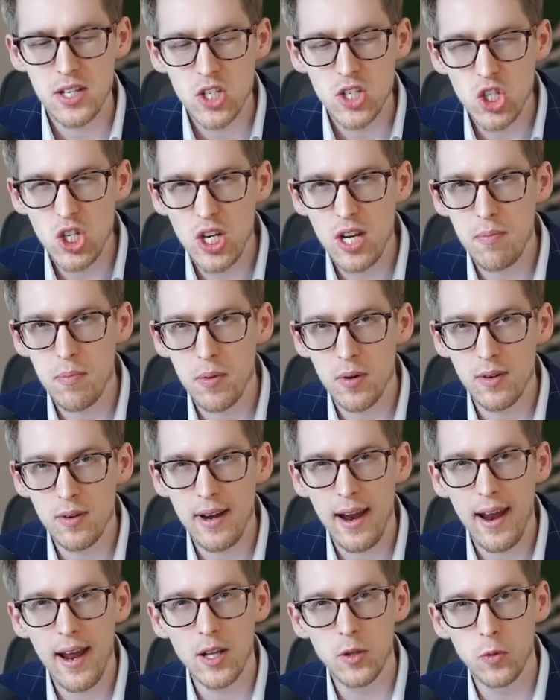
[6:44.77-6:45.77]
cheaper
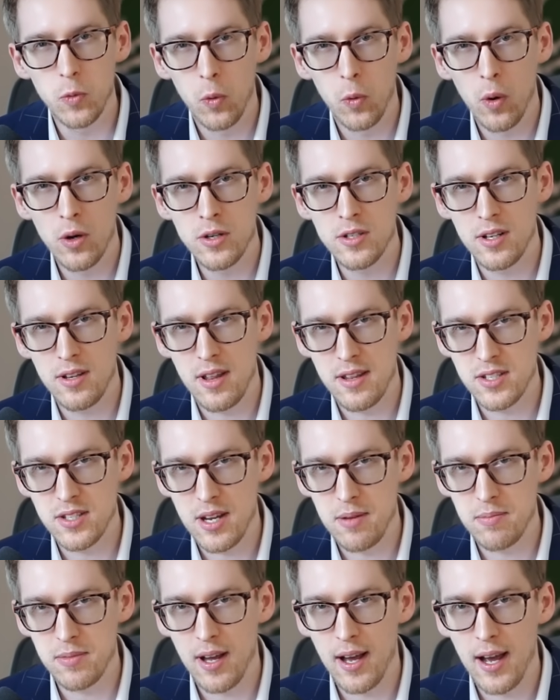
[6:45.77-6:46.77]
and worse at the
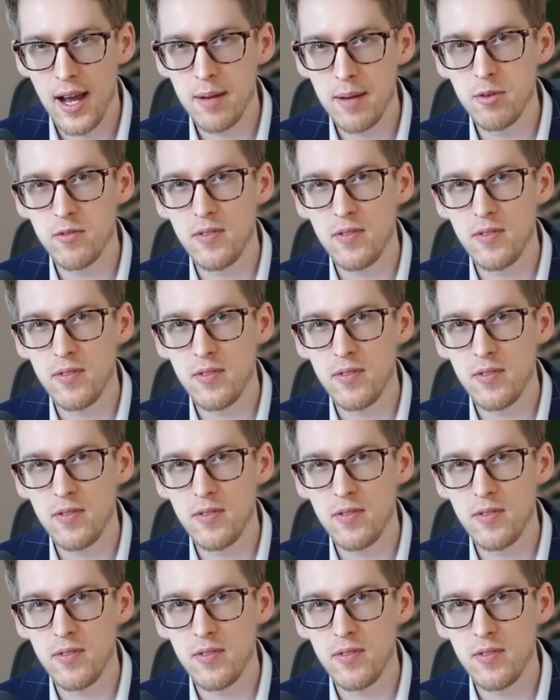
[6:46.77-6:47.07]
same time.